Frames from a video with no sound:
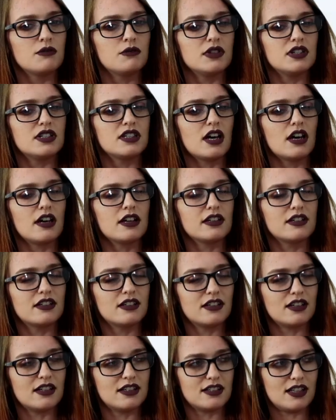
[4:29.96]
With
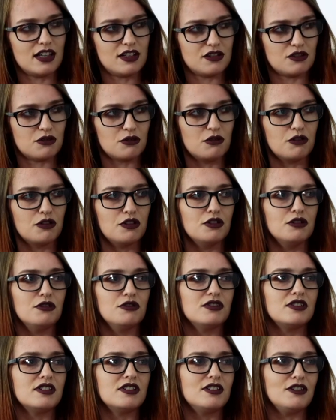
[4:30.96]
certain essential
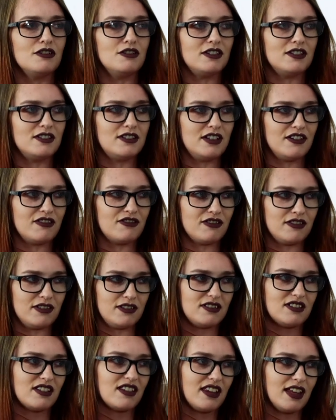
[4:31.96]
oils do
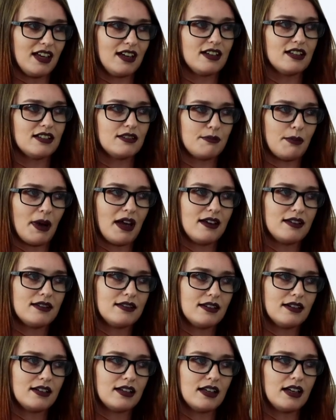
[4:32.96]
different things
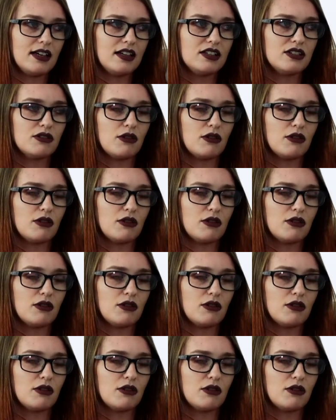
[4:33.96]
basically.